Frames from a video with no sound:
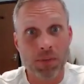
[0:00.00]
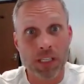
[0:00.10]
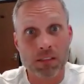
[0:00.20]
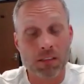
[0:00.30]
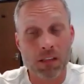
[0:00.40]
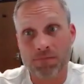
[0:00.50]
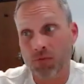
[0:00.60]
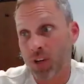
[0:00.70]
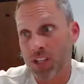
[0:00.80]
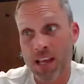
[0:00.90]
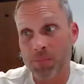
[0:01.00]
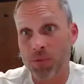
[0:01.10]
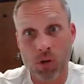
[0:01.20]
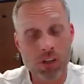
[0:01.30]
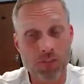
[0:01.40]
But for
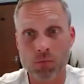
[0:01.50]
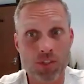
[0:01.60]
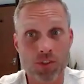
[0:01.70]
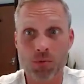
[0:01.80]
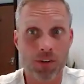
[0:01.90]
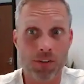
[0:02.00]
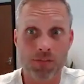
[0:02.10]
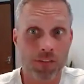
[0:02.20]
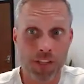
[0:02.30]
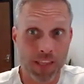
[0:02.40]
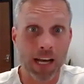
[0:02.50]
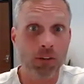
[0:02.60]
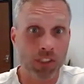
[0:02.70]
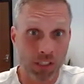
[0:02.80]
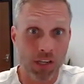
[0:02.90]
example, one of them was
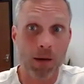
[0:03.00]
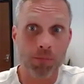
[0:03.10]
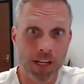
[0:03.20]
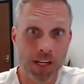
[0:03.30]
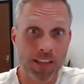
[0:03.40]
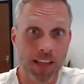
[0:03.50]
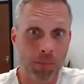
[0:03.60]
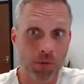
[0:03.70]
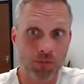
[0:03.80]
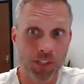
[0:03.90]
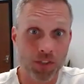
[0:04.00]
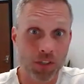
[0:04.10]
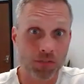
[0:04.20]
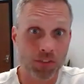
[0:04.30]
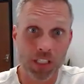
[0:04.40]
250,000 in operating capital
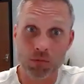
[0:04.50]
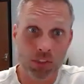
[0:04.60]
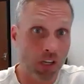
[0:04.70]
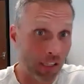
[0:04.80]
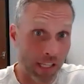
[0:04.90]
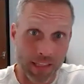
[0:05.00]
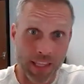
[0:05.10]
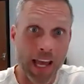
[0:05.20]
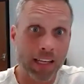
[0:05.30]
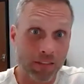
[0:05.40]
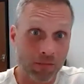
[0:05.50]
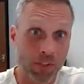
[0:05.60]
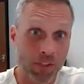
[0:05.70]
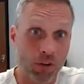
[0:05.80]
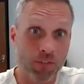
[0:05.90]
reserves, and it was gone like that
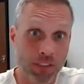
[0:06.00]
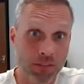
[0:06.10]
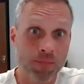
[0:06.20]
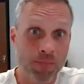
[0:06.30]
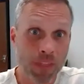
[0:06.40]
with COVID.